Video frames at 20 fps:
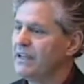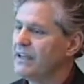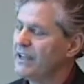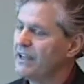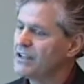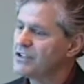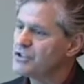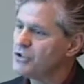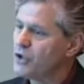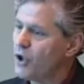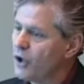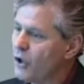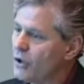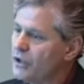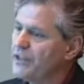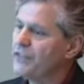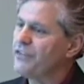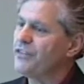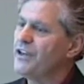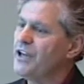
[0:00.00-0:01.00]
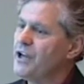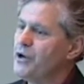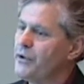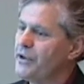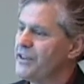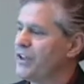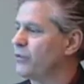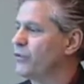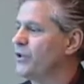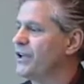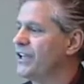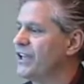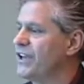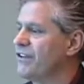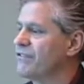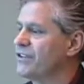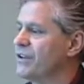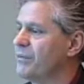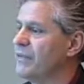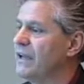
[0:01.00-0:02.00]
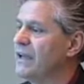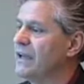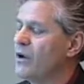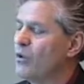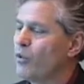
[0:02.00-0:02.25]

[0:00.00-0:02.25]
It's not only theory that we give them,